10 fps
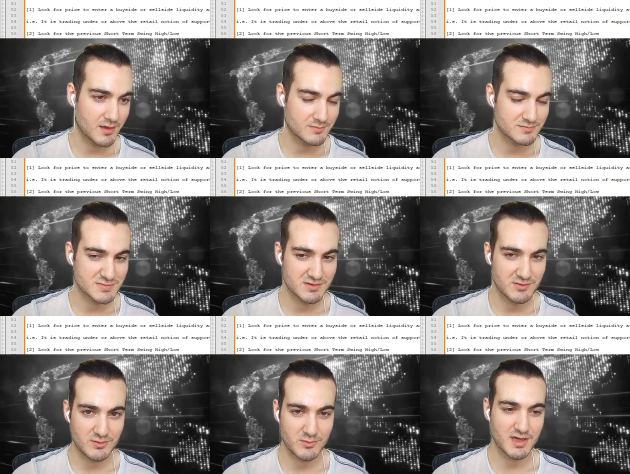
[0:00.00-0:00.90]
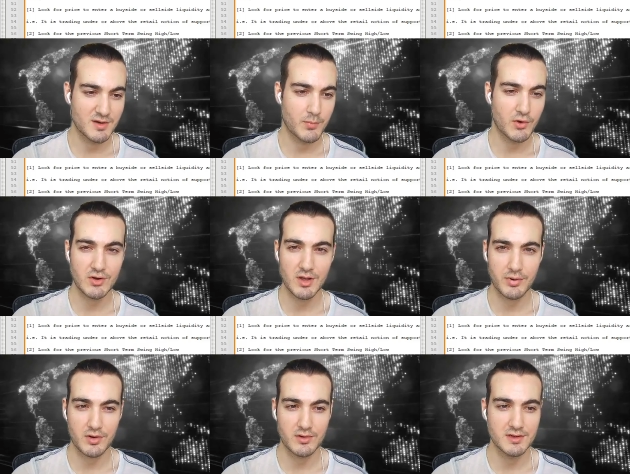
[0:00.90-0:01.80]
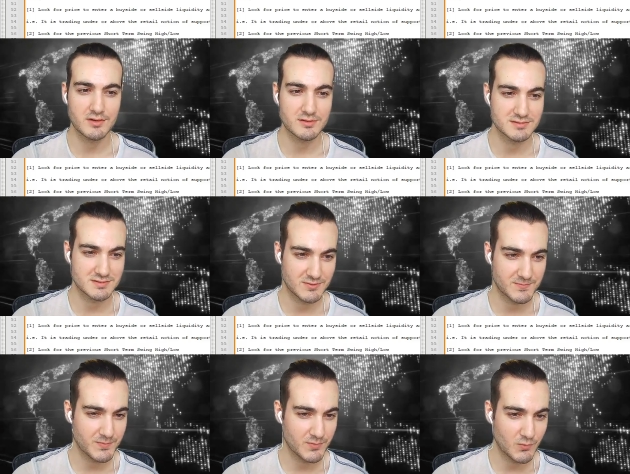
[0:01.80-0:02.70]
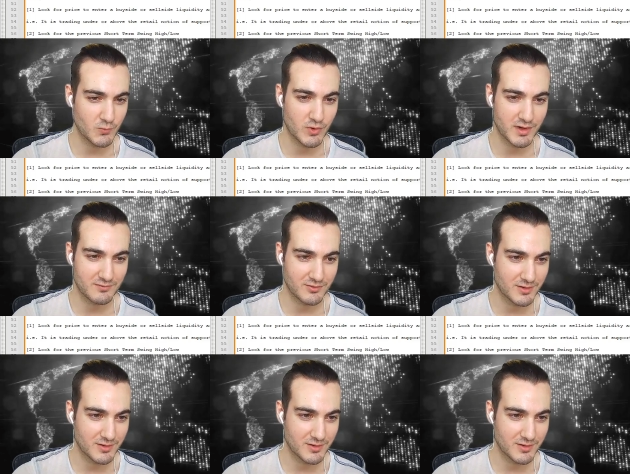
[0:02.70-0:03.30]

So, you know, we kind of perk up our ears or whatever.